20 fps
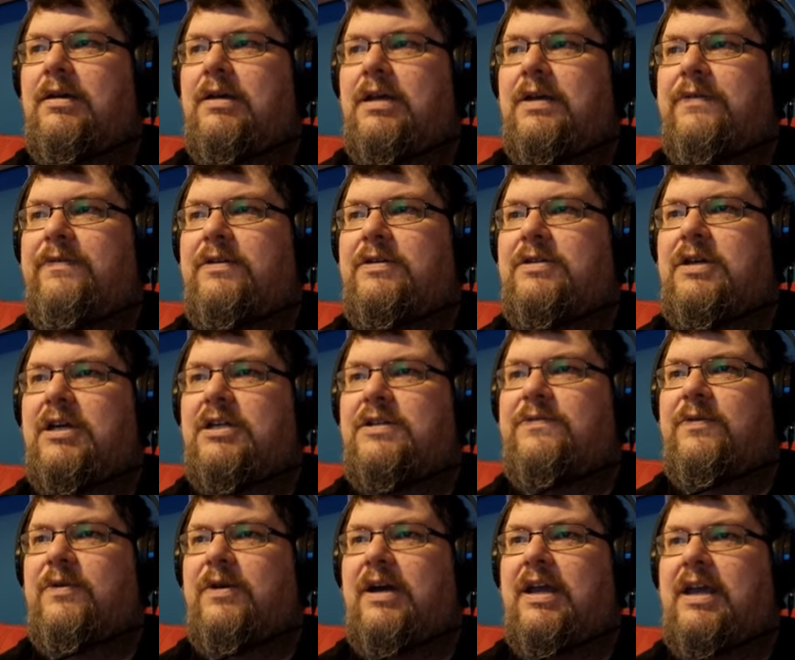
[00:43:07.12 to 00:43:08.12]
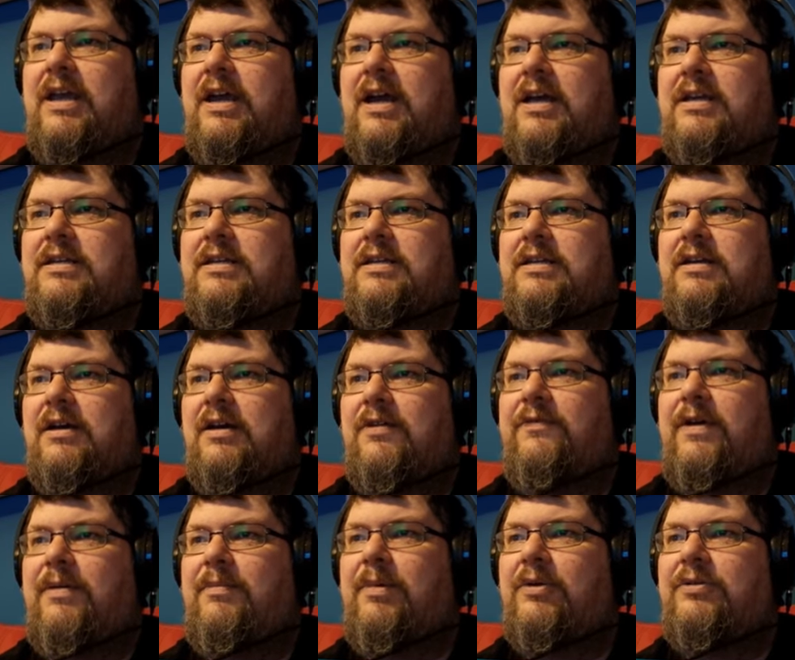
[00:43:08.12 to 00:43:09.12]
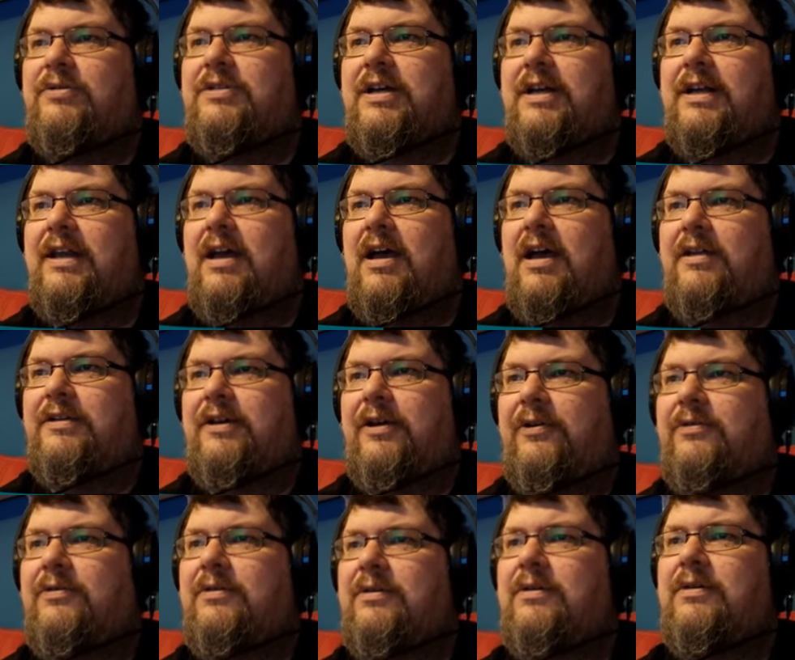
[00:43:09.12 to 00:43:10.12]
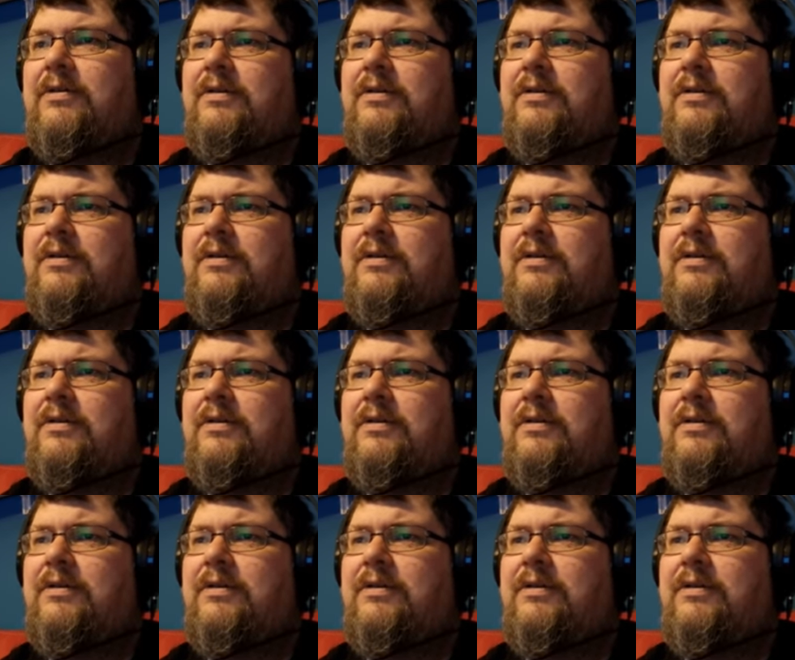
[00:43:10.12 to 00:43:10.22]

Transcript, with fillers: If you search for a cask of Amontillado,